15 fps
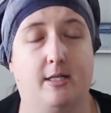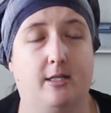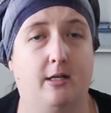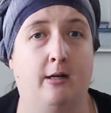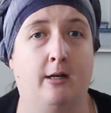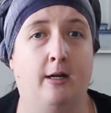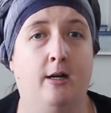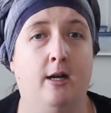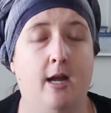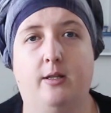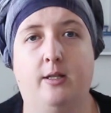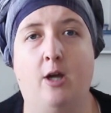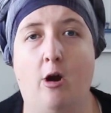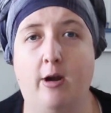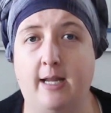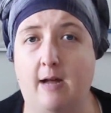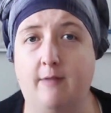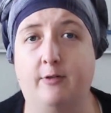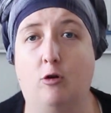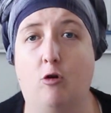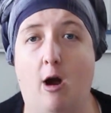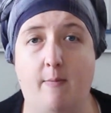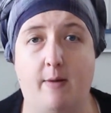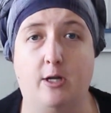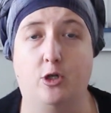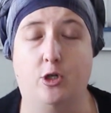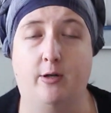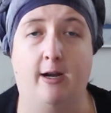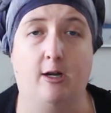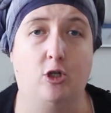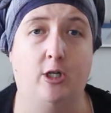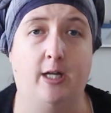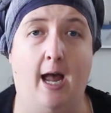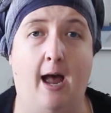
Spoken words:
So the only other gripe I do actually